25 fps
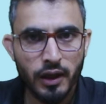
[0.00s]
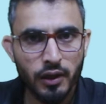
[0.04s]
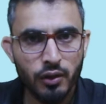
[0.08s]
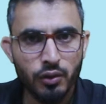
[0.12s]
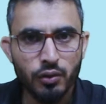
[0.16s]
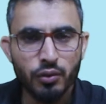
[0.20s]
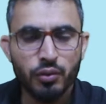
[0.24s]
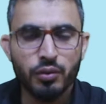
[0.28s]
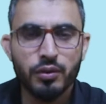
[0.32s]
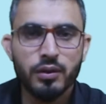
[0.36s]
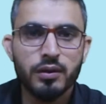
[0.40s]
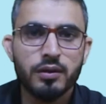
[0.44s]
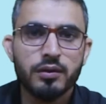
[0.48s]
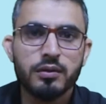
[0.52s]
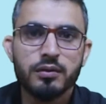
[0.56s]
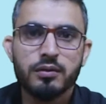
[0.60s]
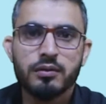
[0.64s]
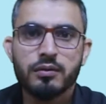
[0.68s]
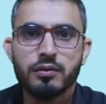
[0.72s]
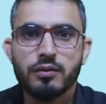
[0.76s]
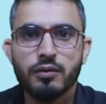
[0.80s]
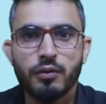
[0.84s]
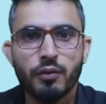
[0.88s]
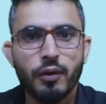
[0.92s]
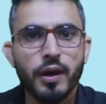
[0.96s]
Hello,
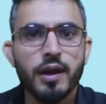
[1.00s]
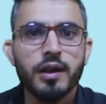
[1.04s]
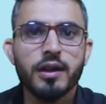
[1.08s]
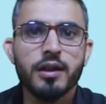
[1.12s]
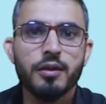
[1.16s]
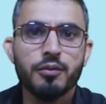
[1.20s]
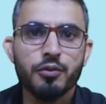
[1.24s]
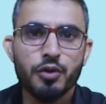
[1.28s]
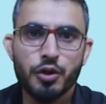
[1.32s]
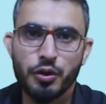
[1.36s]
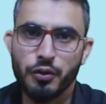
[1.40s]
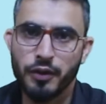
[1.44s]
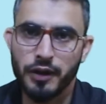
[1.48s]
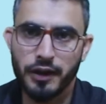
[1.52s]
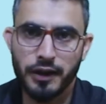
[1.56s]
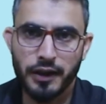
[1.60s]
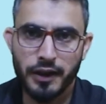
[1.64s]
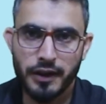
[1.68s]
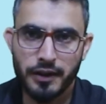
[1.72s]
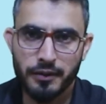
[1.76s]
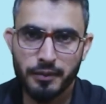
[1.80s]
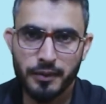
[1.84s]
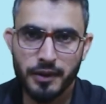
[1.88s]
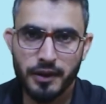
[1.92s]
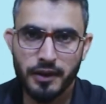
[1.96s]
welcome to your
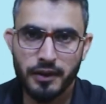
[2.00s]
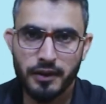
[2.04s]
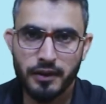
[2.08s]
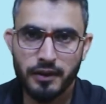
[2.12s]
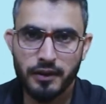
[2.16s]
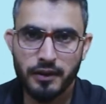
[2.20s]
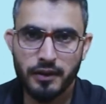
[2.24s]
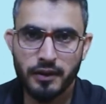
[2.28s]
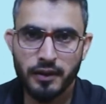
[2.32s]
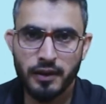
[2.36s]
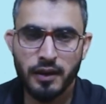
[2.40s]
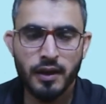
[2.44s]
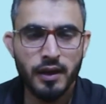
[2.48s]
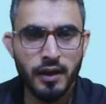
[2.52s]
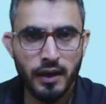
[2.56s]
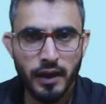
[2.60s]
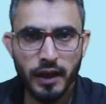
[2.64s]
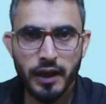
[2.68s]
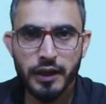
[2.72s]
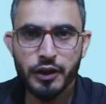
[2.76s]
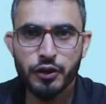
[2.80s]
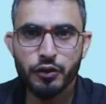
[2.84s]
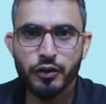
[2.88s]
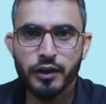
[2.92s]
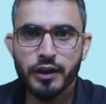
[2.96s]
academy.
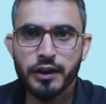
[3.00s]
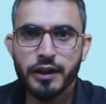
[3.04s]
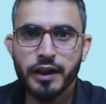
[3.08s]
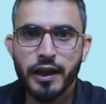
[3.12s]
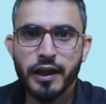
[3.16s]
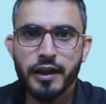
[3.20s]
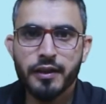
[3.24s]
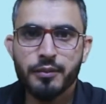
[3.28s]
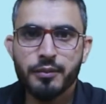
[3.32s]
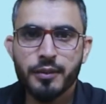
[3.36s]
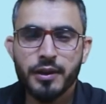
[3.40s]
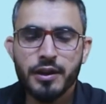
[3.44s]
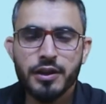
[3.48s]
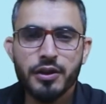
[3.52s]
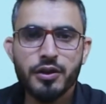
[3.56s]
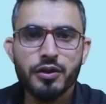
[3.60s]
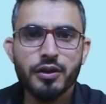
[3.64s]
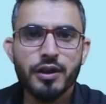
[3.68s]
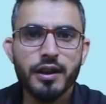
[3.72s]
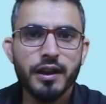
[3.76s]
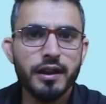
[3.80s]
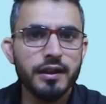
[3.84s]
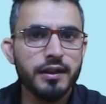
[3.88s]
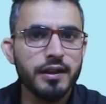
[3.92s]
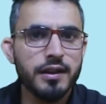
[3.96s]
At your academy,
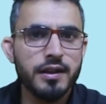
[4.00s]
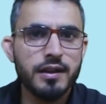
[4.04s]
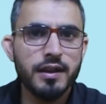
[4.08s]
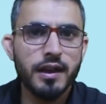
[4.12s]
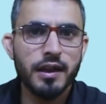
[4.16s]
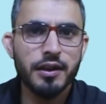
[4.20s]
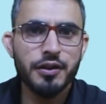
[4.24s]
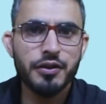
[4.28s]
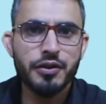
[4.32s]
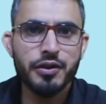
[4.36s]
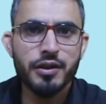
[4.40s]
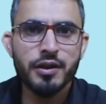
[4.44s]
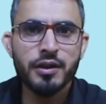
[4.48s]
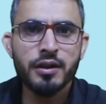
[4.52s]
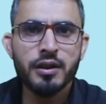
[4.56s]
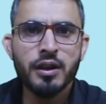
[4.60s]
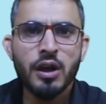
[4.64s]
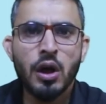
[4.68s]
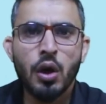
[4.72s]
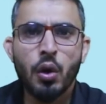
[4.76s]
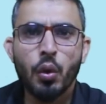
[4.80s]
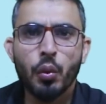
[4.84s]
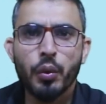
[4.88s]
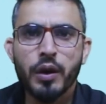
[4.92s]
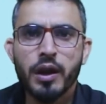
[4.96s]
today in this lecture,
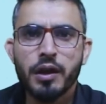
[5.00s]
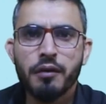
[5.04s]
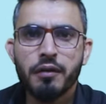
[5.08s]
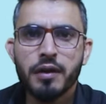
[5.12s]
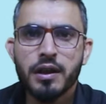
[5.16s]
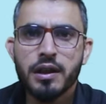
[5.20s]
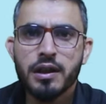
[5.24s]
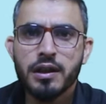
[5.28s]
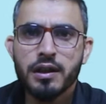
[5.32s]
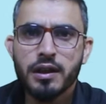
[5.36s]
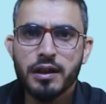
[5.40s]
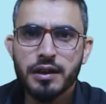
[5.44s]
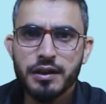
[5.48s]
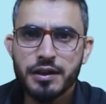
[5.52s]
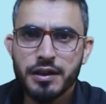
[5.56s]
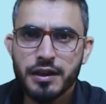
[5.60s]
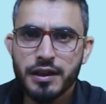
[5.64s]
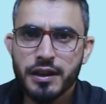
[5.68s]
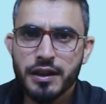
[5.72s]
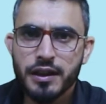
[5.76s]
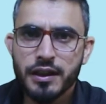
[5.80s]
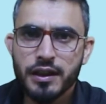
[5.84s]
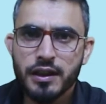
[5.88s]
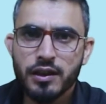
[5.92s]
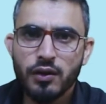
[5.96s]
we will
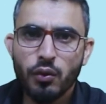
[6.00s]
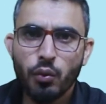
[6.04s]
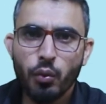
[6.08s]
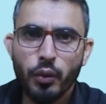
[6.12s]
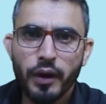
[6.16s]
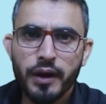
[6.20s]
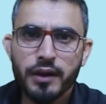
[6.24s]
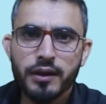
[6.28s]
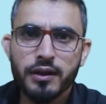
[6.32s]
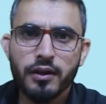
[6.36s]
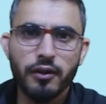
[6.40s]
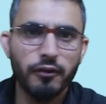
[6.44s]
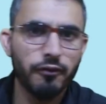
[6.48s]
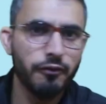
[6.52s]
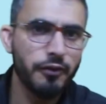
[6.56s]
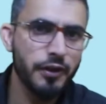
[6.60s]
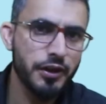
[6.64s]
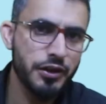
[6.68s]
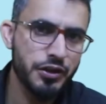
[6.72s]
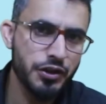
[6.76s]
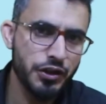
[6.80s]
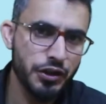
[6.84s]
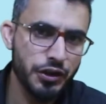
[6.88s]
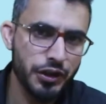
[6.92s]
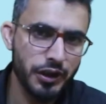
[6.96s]
deal with
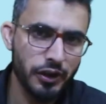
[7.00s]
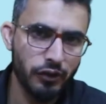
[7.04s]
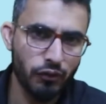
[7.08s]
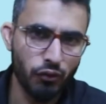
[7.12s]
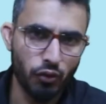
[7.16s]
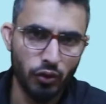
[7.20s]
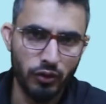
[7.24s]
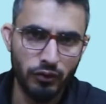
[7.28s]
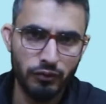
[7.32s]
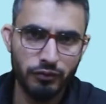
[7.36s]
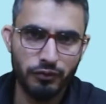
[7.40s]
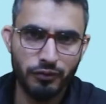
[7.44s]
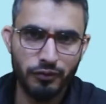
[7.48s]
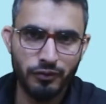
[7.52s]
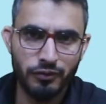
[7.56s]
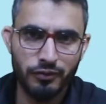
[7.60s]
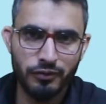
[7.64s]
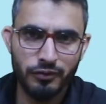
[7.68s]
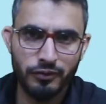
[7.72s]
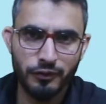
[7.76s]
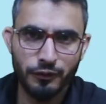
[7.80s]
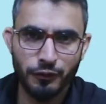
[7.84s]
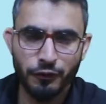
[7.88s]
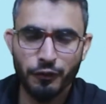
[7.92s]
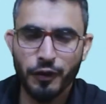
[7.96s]
Virginia Woolf.
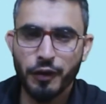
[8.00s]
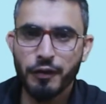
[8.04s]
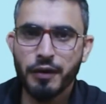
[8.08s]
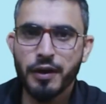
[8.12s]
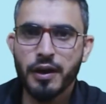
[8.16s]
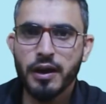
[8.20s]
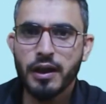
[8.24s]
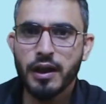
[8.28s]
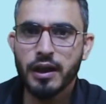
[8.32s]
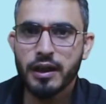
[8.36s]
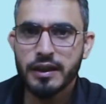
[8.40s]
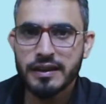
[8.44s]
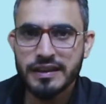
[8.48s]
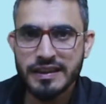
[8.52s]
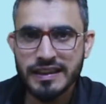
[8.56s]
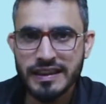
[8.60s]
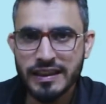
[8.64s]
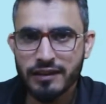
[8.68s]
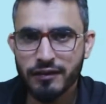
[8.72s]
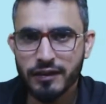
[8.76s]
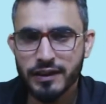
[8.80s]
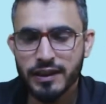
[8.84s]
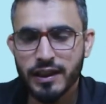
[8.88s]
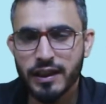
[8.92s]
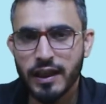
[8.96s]
We will
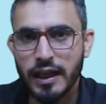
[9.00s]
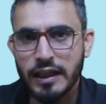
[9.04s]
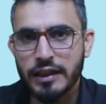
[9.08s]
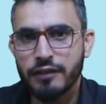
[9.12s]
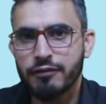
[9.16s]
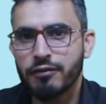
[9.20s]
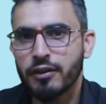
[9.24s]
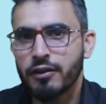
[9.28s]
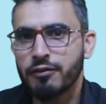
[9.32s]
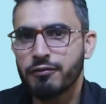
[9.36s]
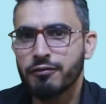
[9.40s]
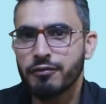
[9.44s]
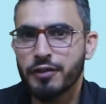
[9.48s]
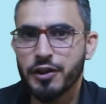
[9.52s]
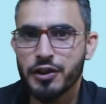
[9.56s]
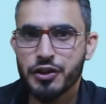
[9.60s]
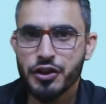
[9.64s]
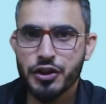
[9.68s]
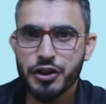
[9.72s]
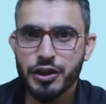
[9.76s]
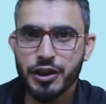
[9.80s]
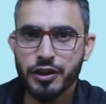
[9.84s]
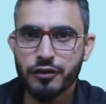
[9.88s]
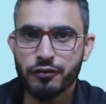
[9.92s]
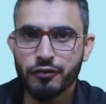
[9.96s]
deal with the life of
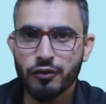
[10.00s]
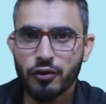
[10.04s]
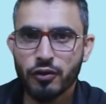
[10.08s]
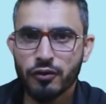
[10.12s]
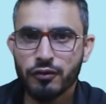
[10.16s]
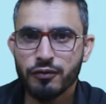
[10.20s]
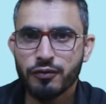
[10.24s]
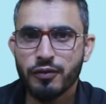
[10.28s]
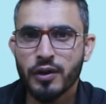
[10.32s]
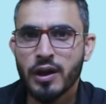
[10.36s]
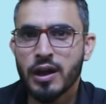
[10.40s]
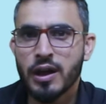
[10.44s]
Virginia Woolf,